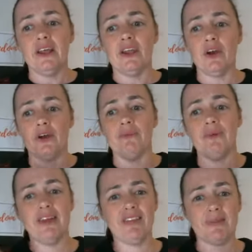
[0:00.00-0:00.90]
you know,
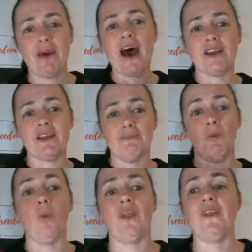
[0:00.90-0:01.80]
it's about
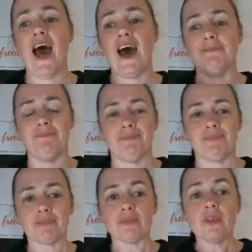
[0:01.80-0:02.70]
more than that.
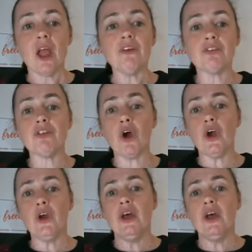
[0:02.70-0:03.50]
So